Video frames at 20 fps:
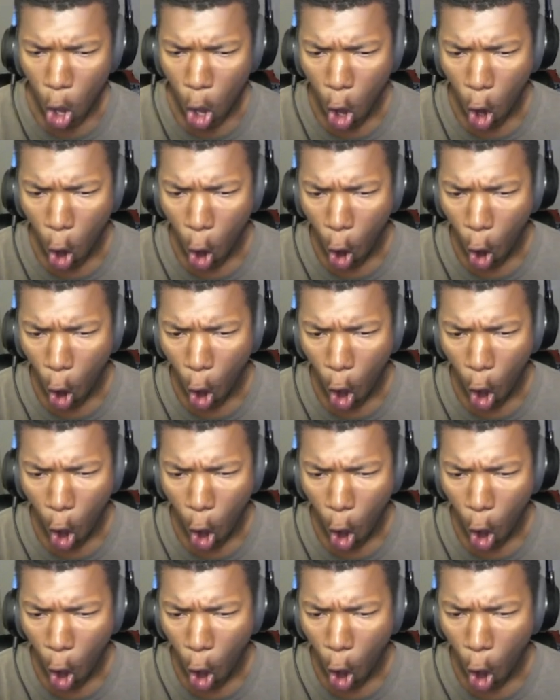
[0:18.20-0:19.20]

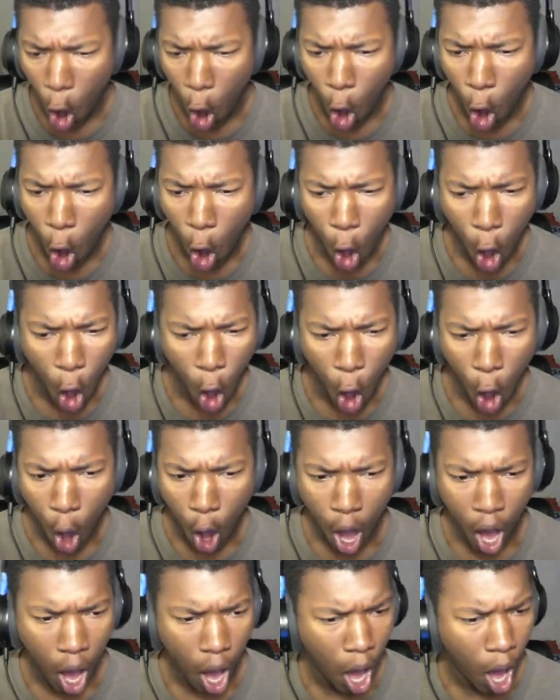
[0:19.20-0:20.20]

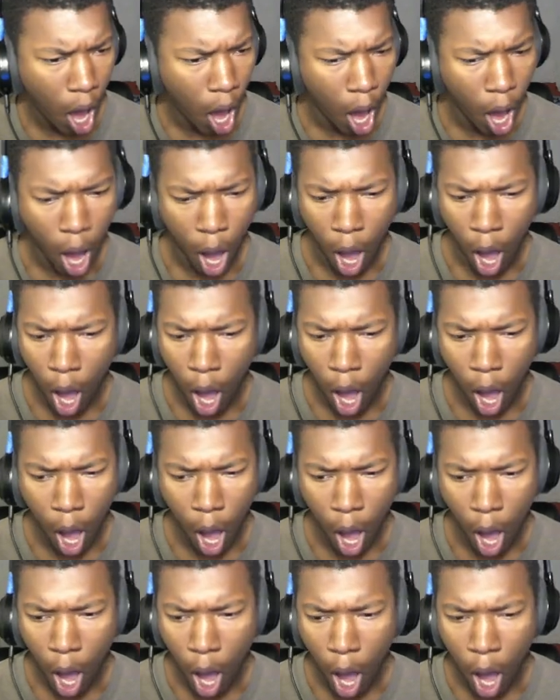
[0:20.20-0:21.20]

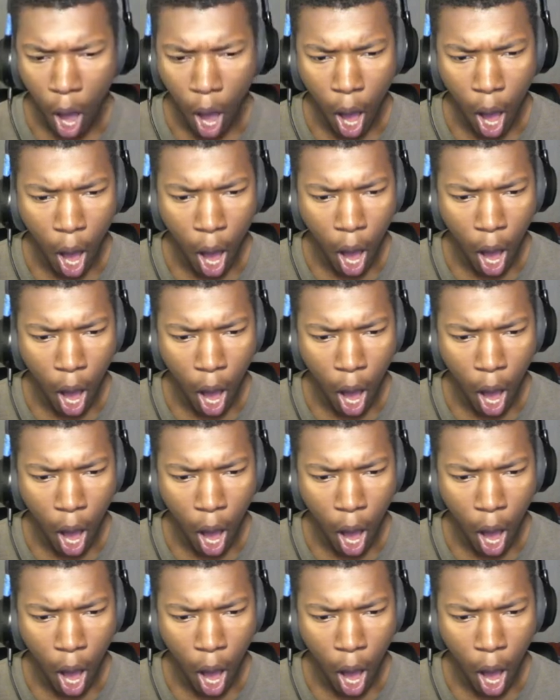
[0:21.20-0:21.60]
(silence)